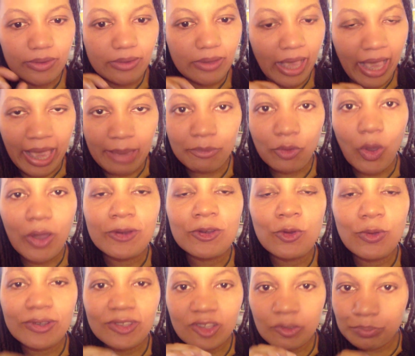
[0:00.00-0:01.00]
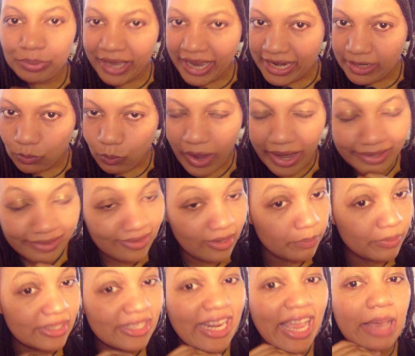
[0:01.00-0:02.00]
I'm going to explain why it's
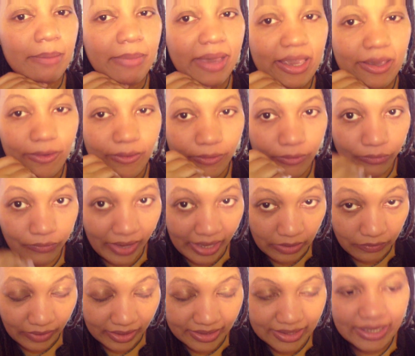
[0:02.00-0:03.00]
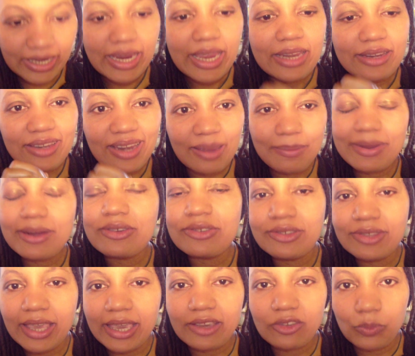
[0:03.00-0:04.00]
simply not my favorite. Number
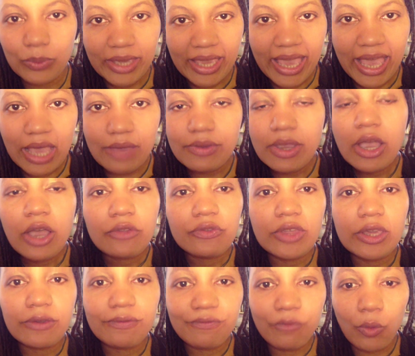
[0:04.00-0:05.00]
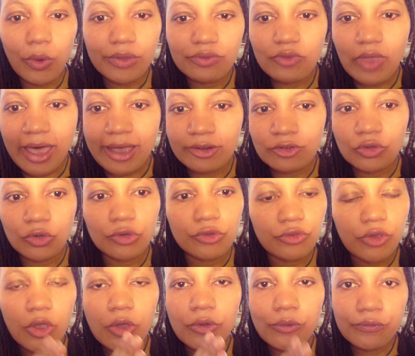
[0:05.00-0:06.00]
six, we have the Fourth Doctor's
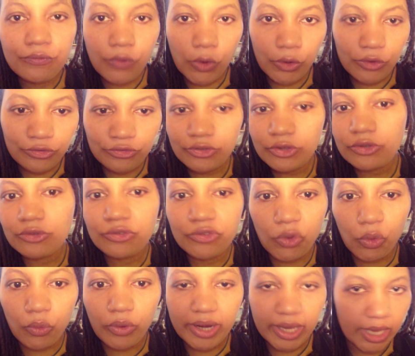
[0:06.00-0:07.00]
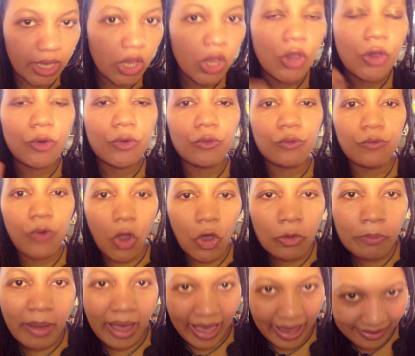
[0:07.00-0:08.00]
first story,
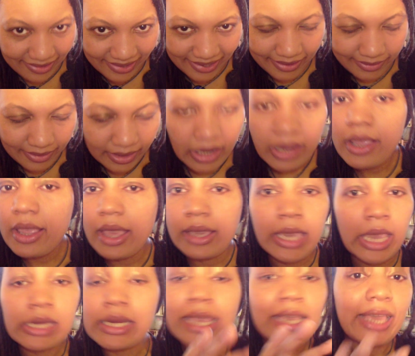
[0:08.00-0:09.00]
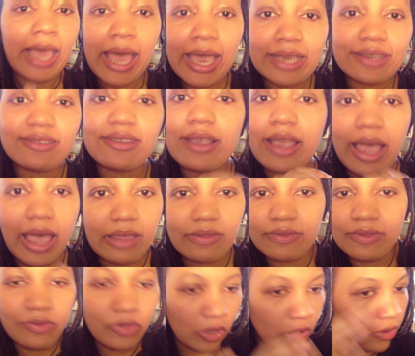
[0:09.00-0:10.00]
Robot. Again, guys,
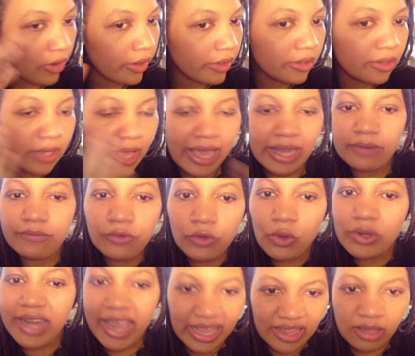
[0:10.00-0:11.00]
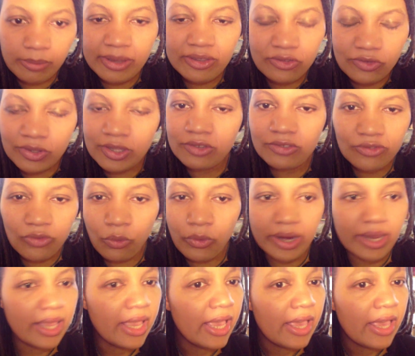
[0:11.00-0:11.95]
there are a lot of good elements to this story.